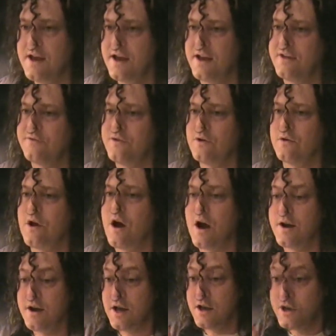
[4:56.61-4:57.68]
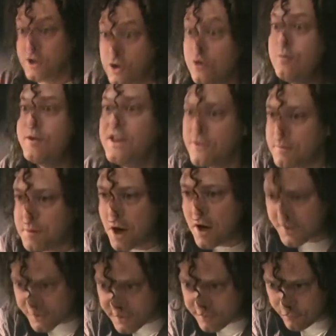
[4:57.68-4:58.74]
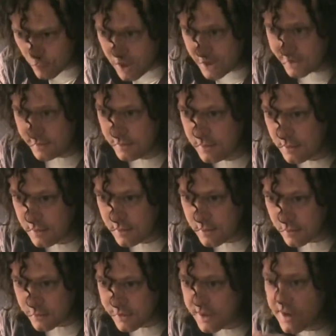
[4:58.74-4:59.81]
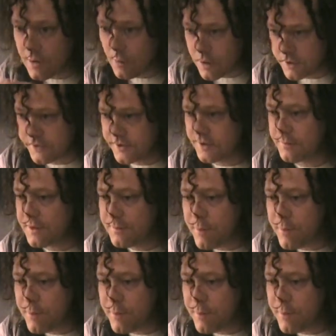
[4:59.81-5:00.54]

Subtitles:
And if you're not, you be the positive one. Okay, I want you to be